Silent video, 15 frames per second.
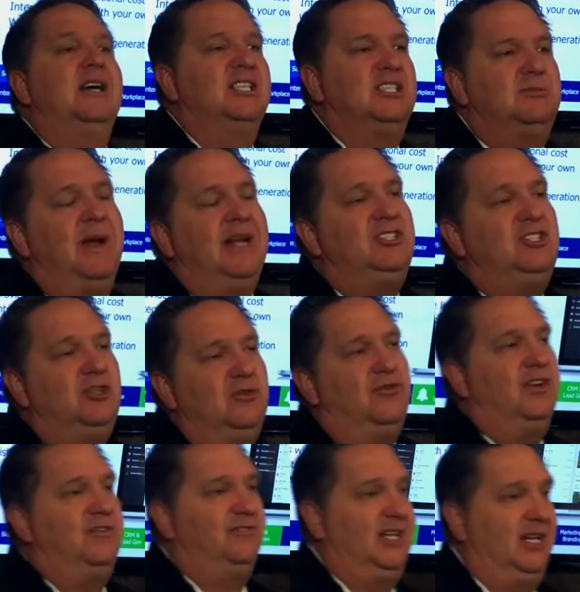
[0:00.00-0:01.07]
spend
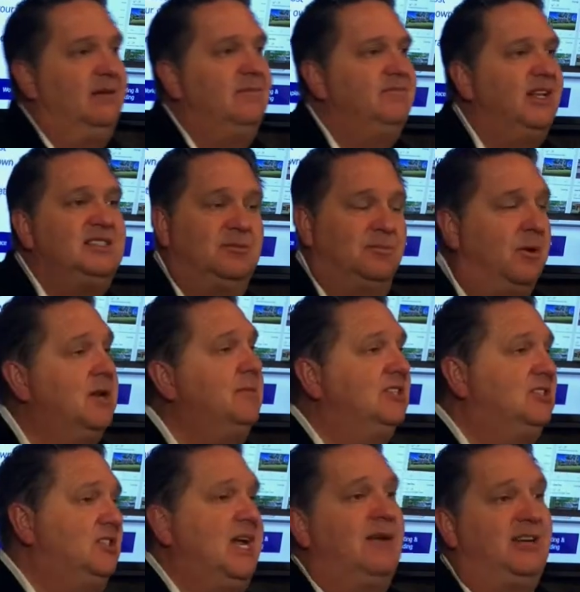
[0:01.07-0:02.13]
$250. That's pretty
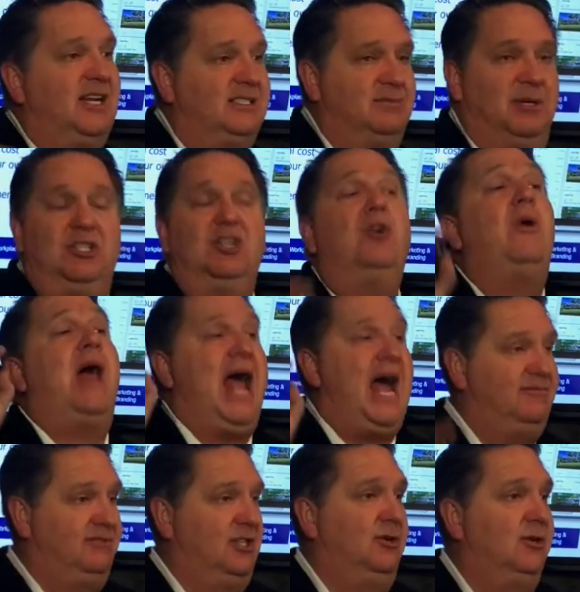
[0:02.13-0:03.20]
much the advertising, but you don't
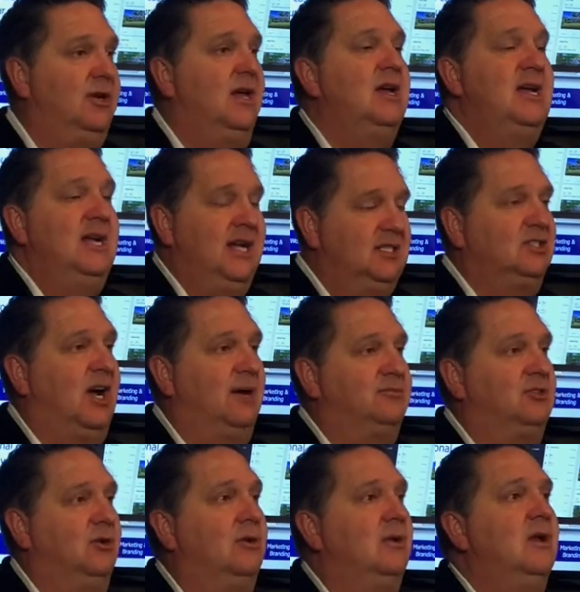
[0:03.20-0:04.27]
have to do it. It's
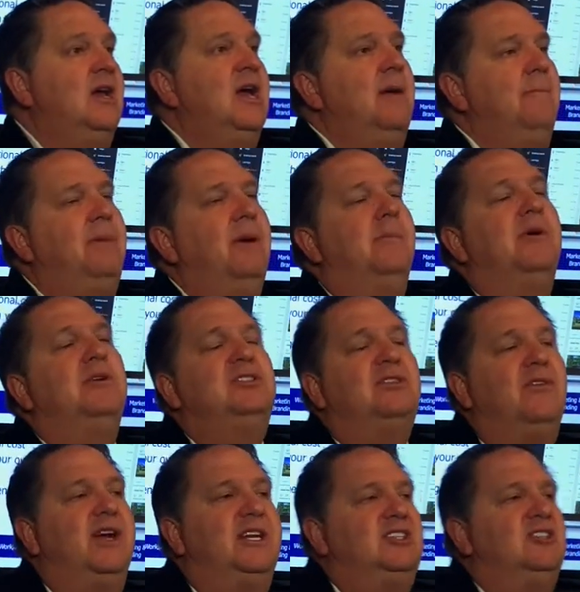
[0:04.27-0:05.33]
optional. But most of
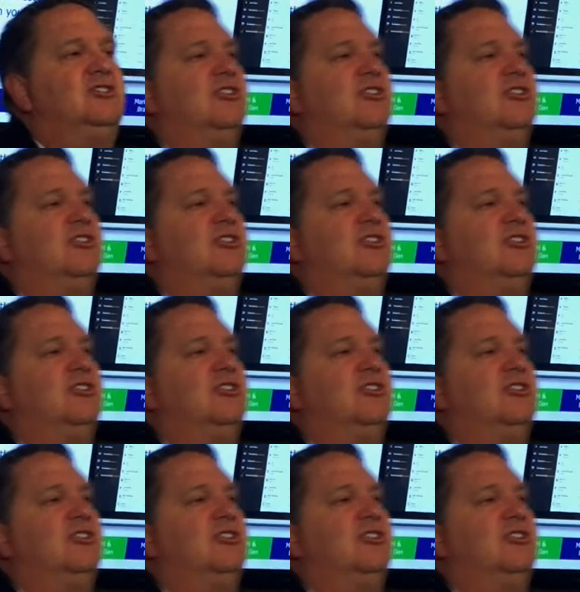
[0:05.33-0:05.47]
our agents